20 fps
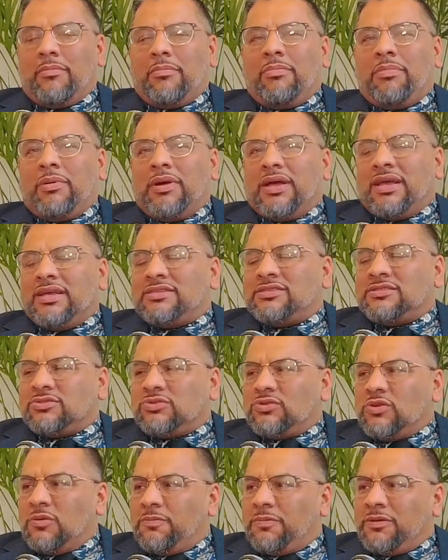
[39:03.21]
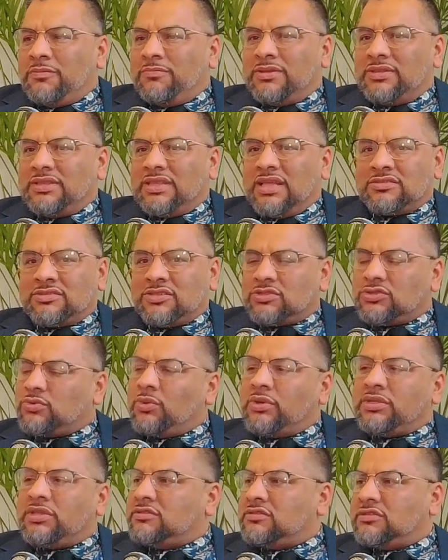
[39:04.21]
but it's stupid, but that's just the
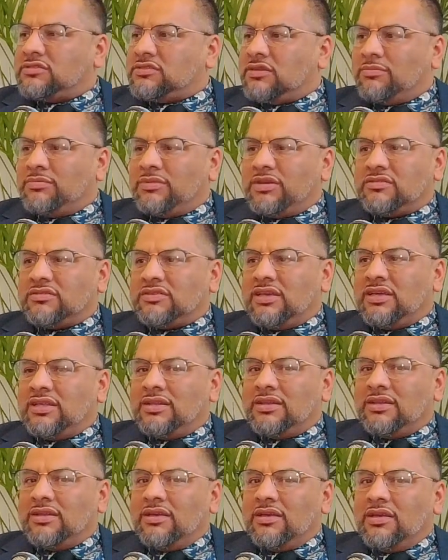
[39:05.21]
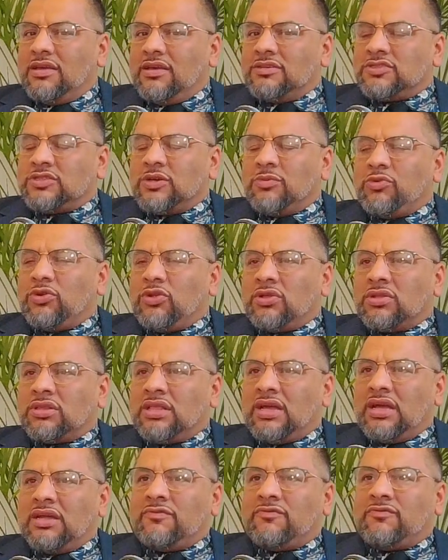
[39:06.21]
way the system is. And somewhere along the
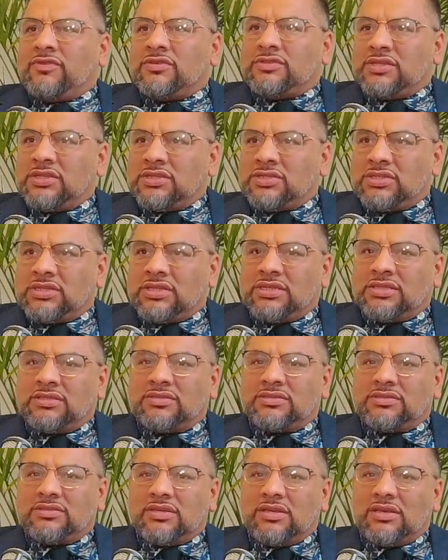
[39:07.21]
line, physicians